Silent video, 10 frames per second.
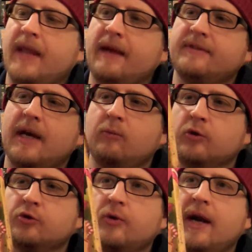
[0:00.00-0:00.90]
Have Time
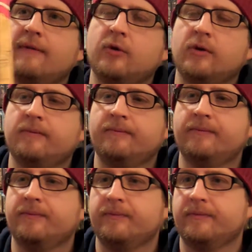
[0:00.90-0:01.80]
Will Travel.
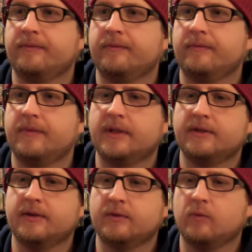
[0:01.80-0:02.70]

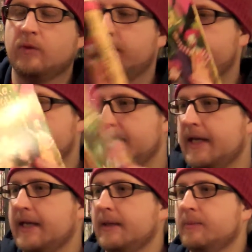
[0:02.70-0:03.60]
This is one of the
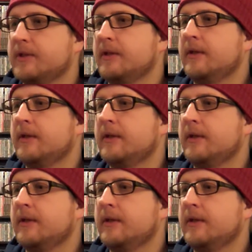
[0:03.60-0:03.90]
tapes.